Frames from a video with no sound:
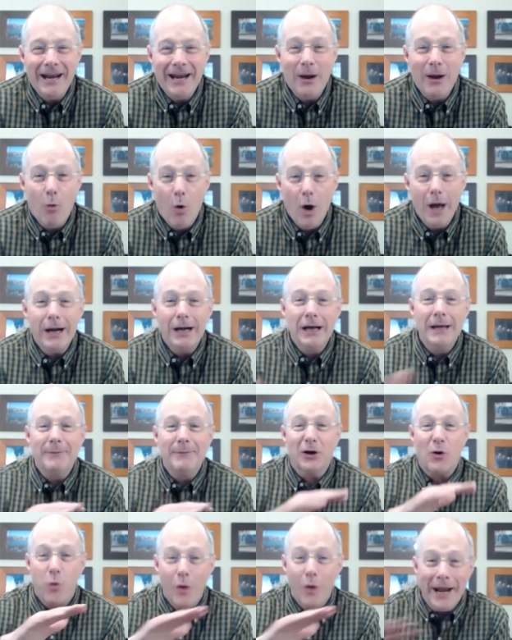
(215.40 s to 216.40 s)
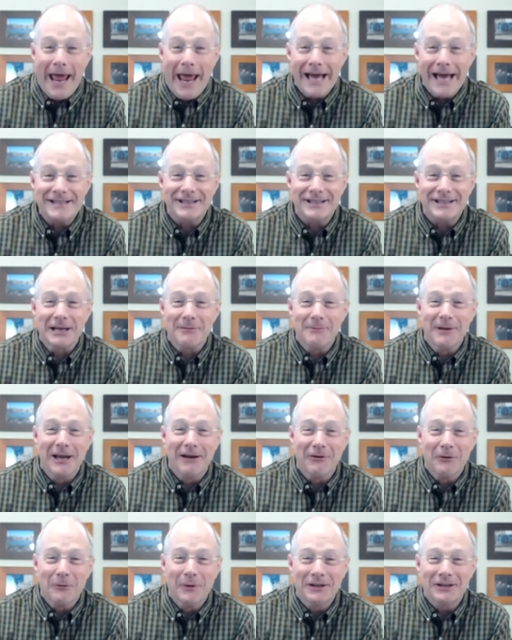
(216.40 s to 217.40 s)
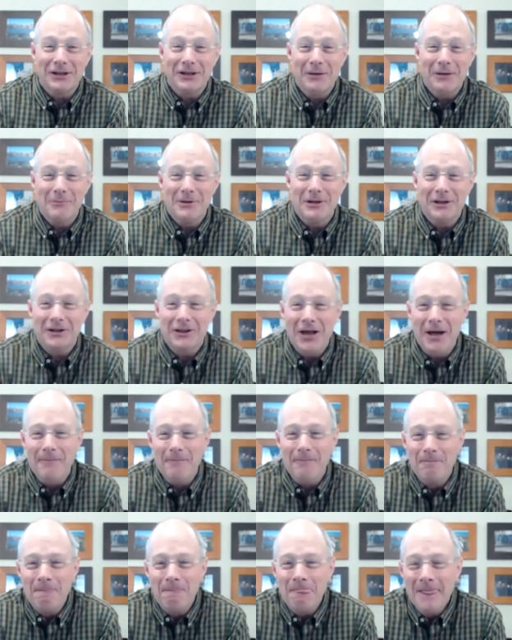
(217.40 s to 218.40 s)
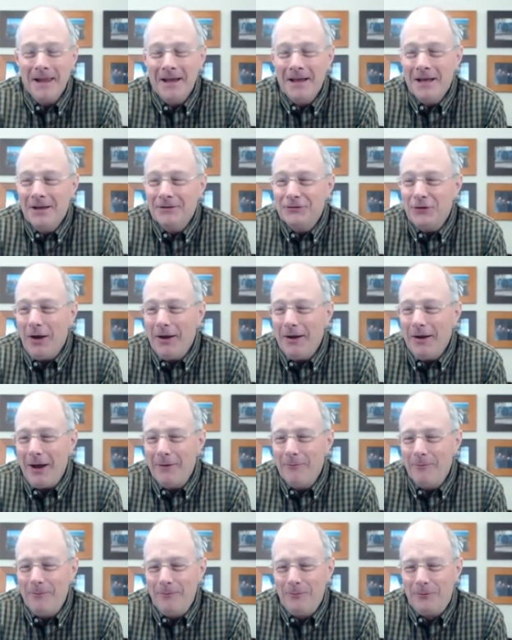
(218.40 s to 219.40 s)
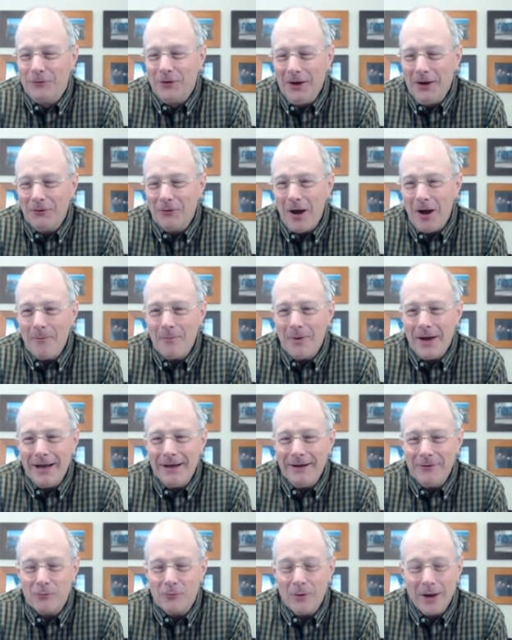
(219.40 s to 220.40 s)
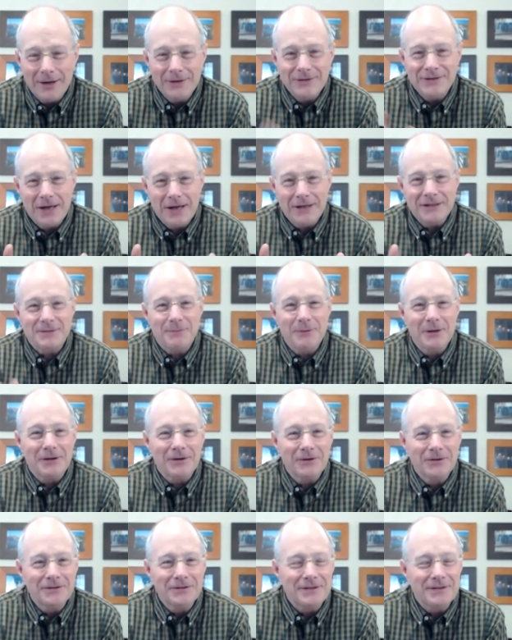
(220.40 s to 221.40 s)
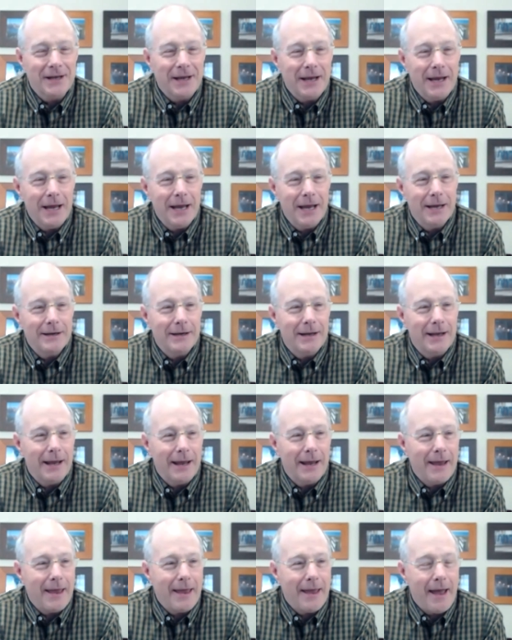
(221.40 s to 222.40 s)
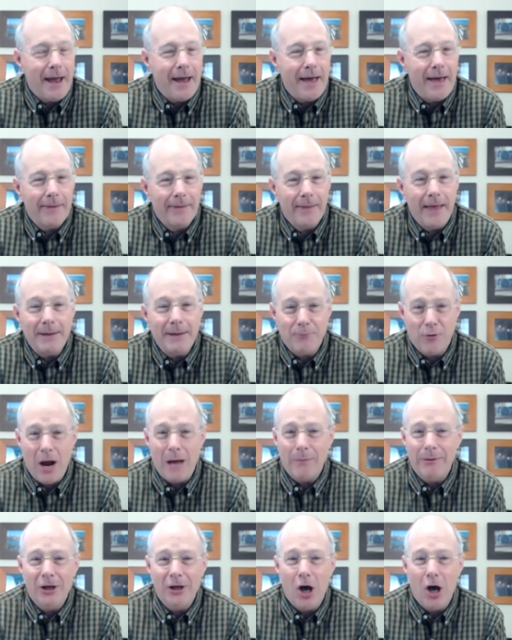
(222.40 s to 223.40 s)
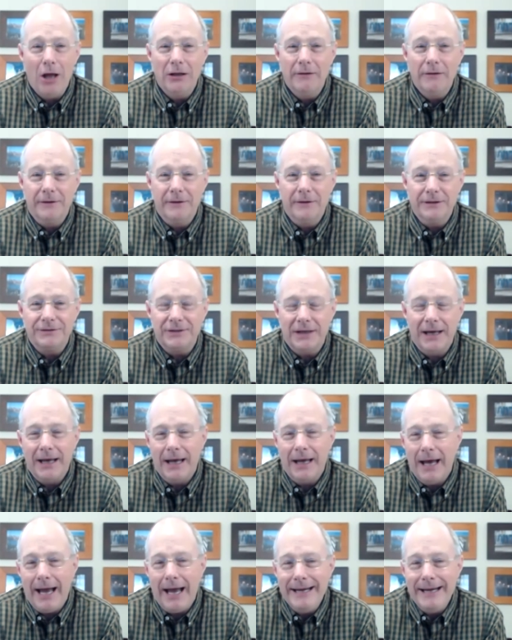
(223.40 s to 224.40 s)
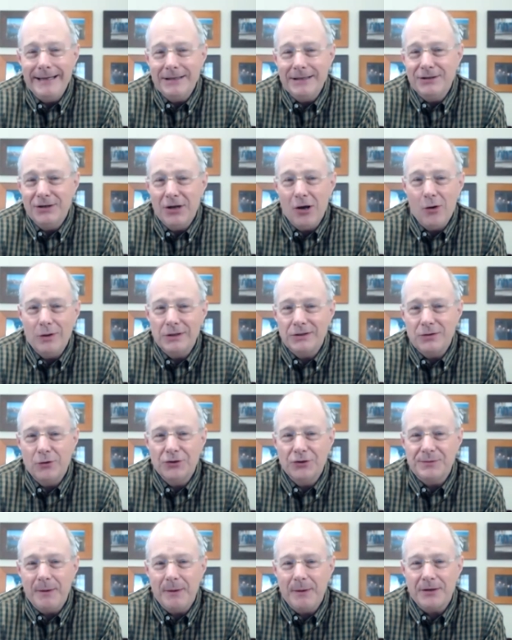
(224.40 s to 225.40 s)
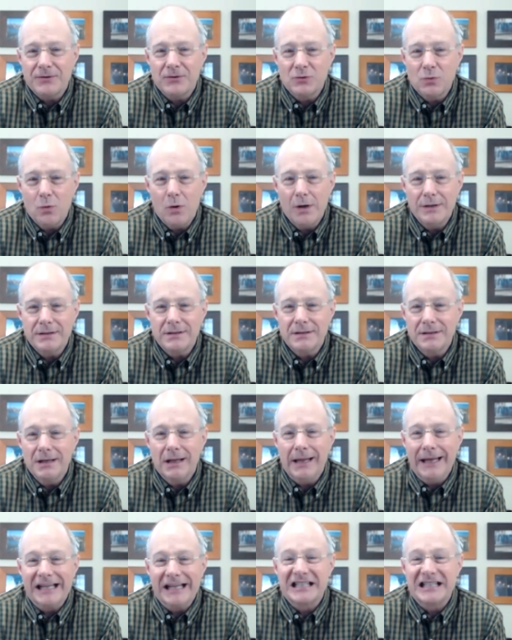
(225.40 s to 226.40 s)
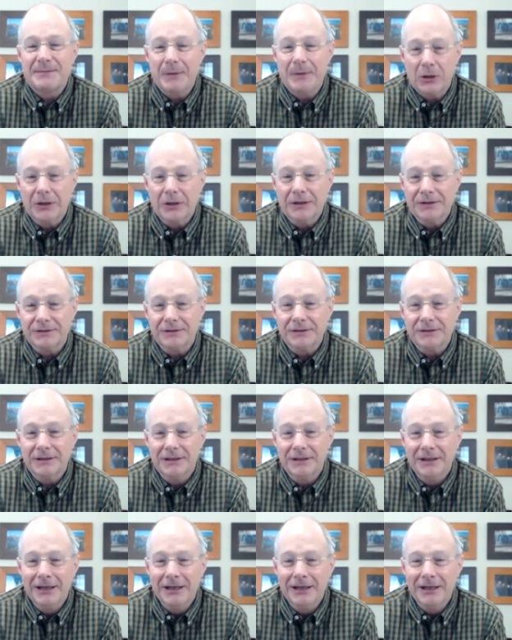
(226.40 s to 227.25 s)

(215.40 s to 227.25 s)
and I wanted him to quit asking me every week to come to the club. So I, I, I dropped by Renaissance Speakers, and like probably all of us, I didn't know what Toastmasters was until I experienced it.